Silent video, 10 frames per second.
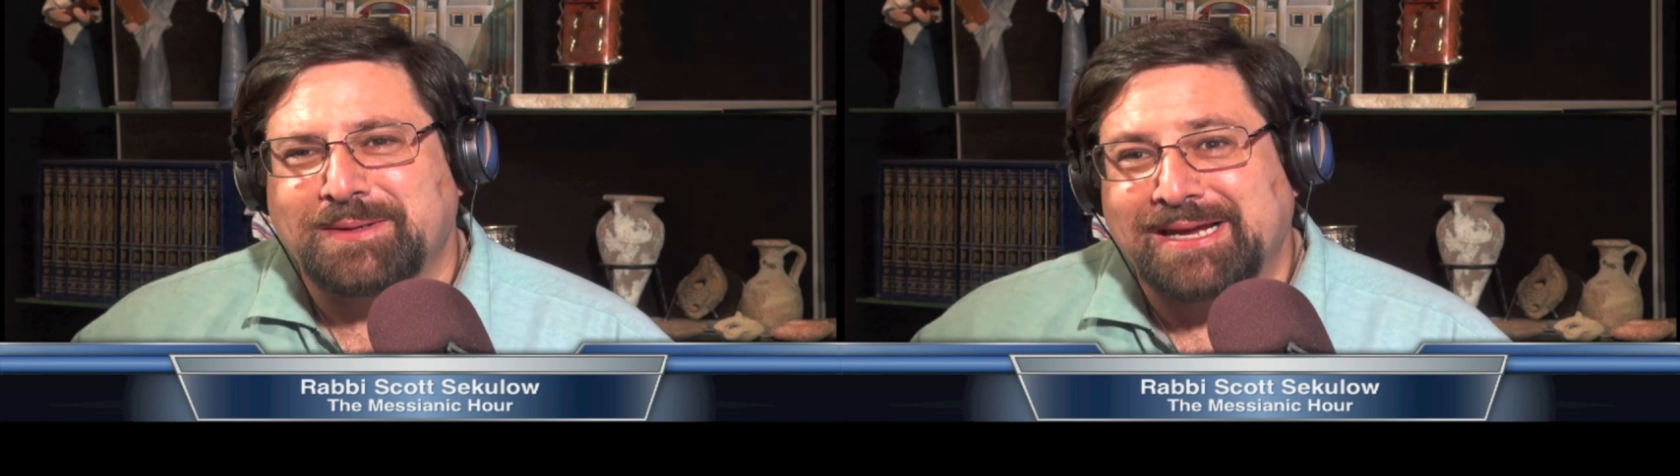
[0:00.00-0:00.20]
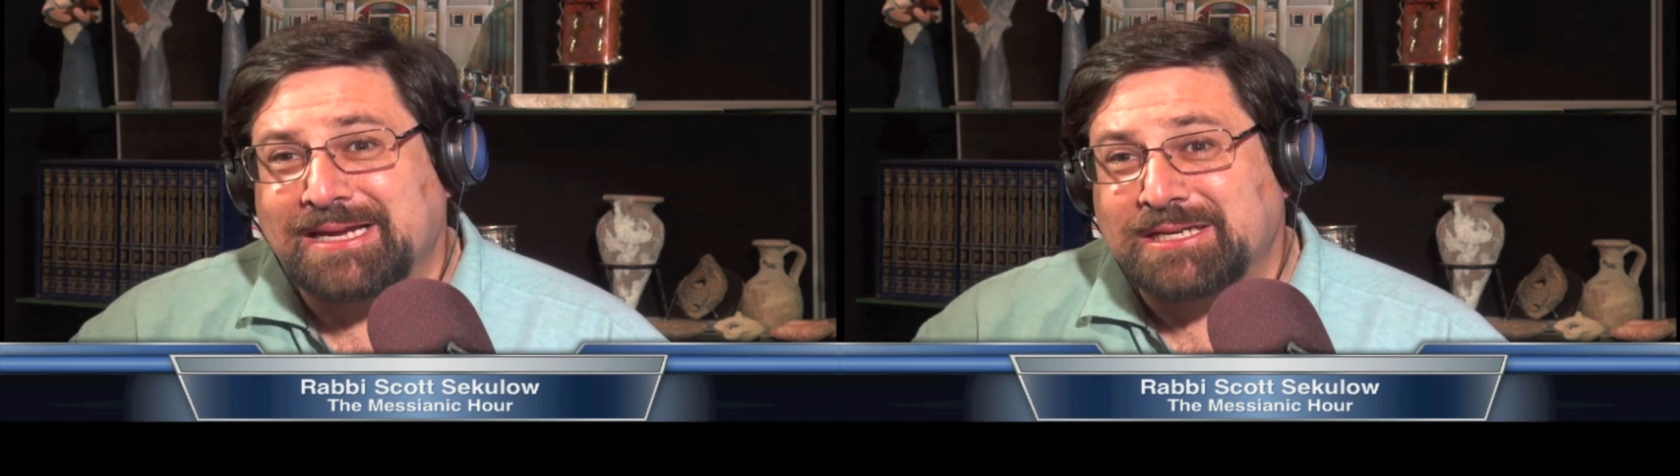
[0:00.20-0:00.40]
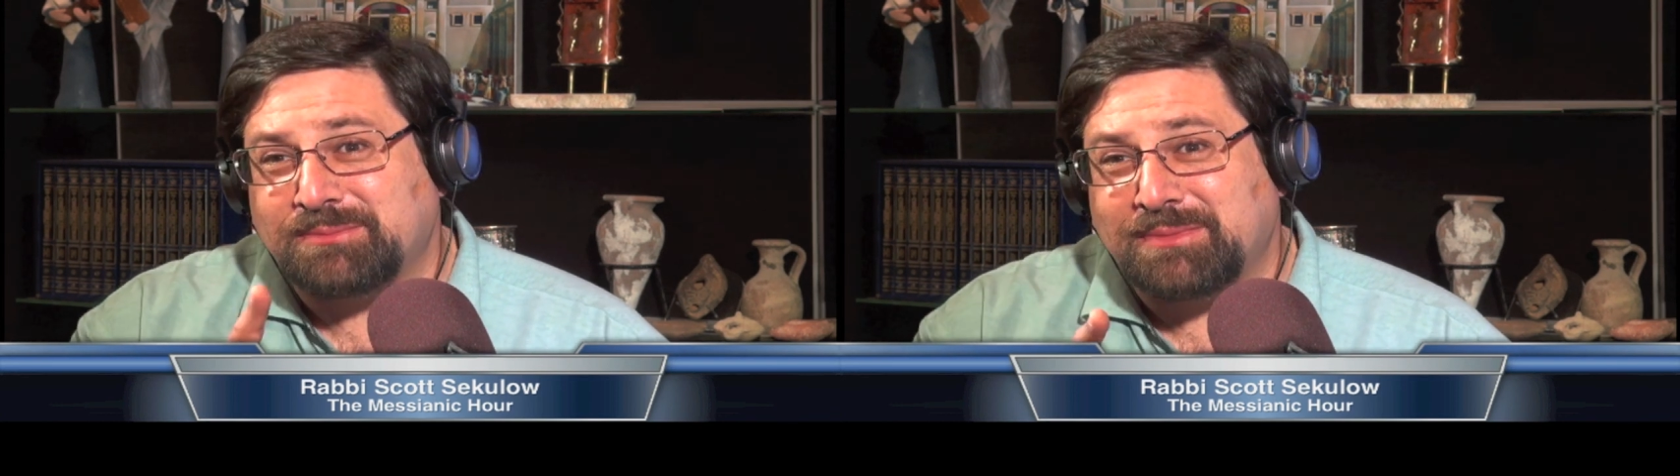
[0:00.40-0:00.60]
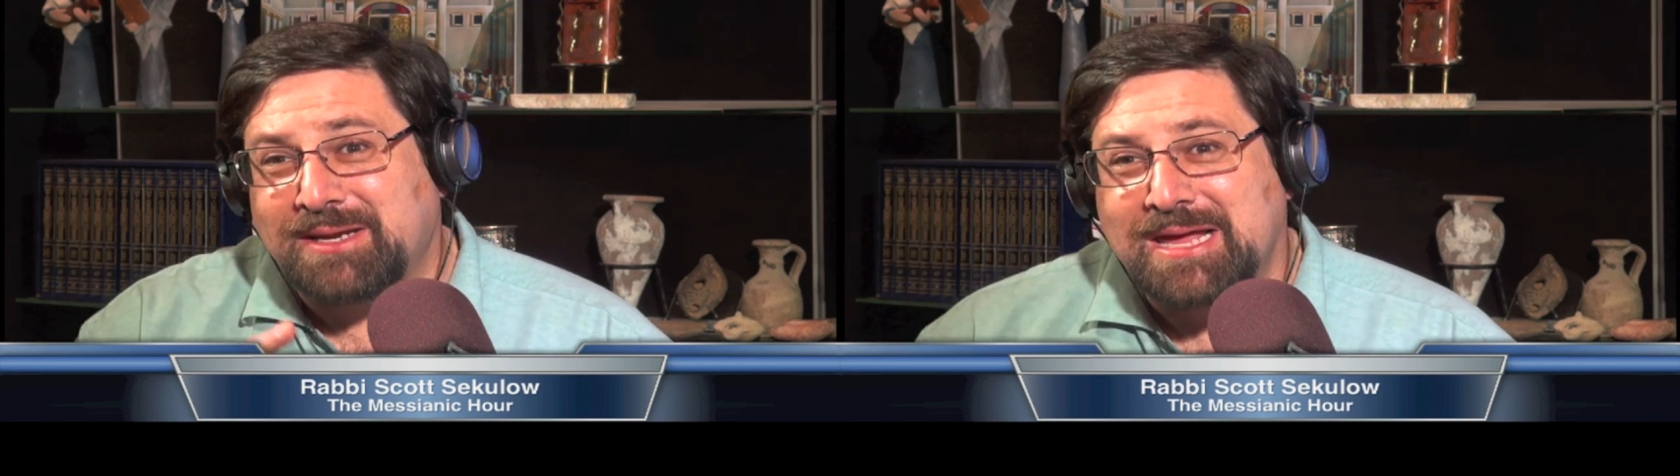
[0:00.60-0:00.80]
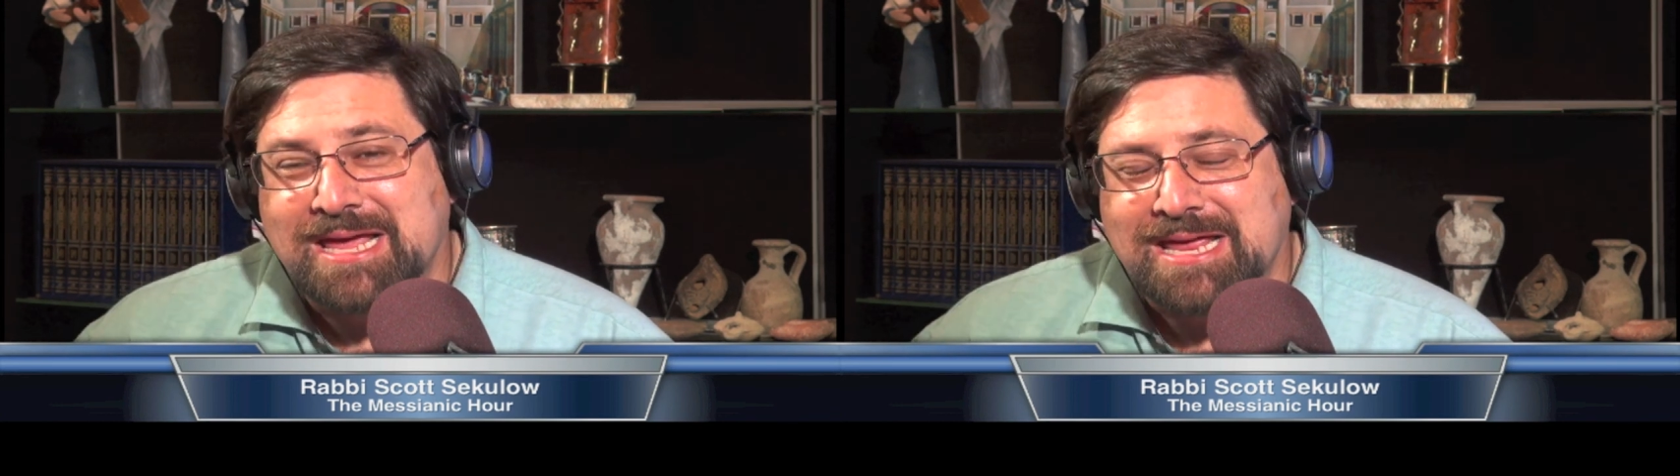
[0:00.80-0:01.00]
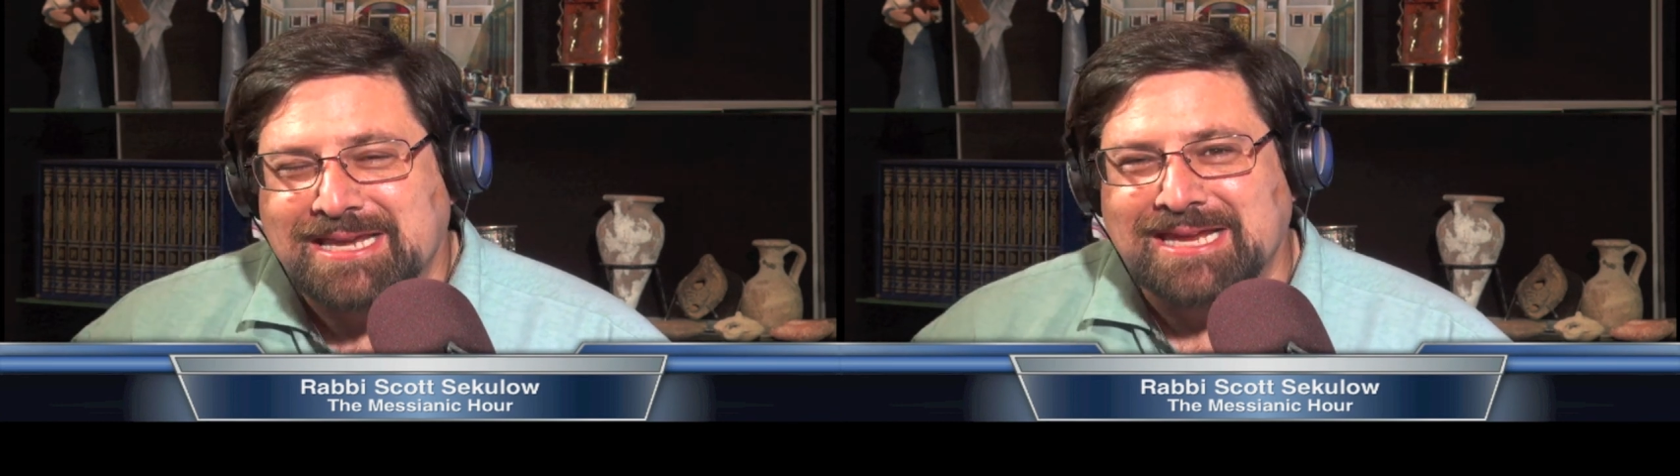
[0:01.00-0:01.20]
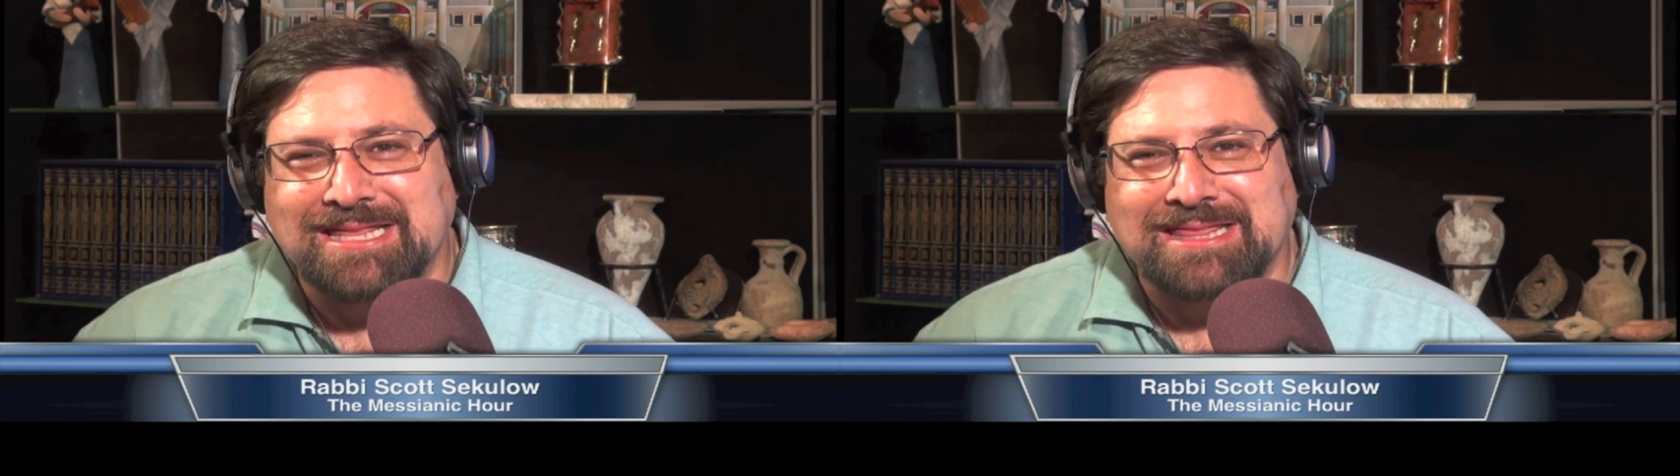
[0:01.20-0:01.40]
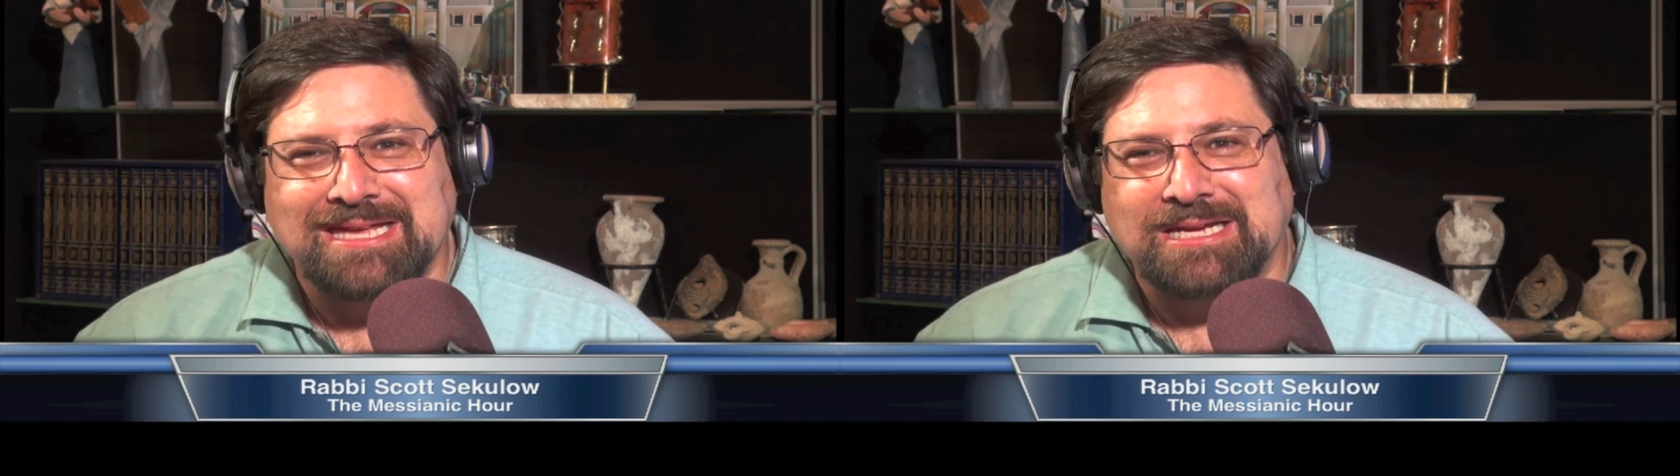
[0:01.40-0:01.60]
They'll get some
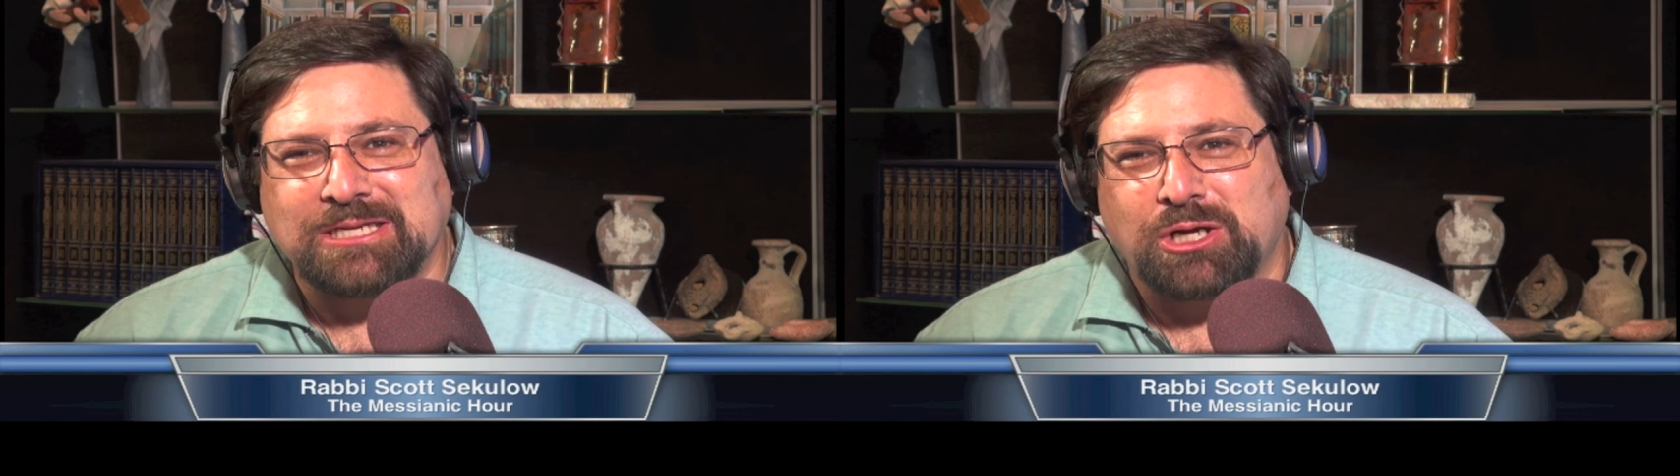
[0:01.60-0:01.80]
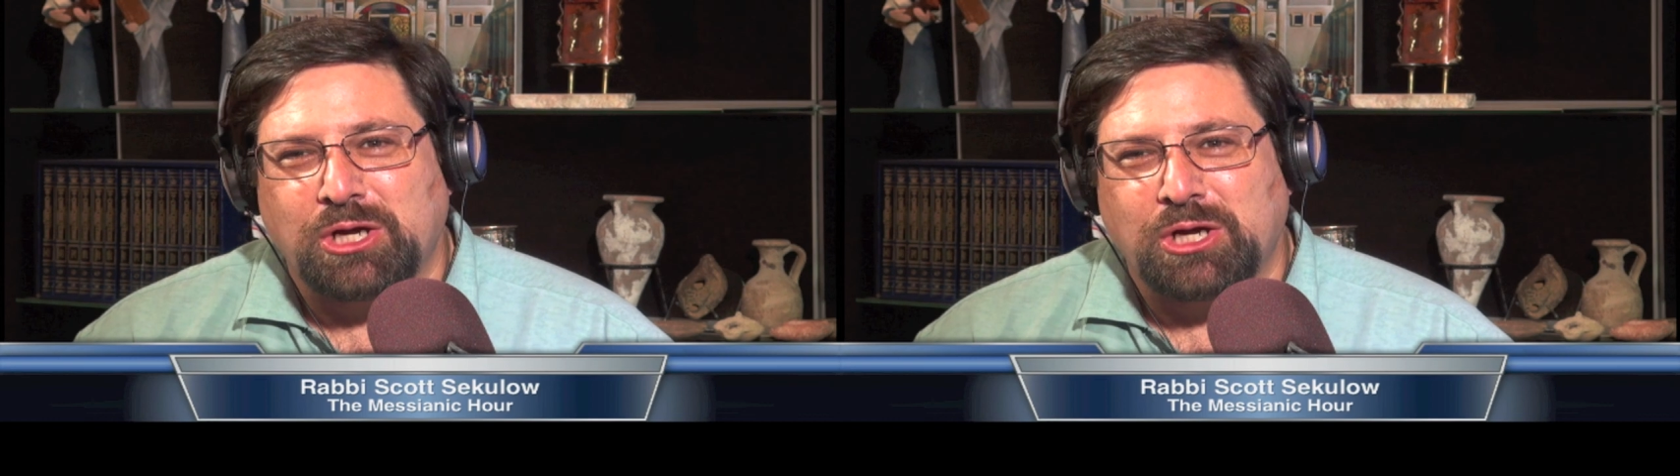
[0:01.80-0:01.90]
neat things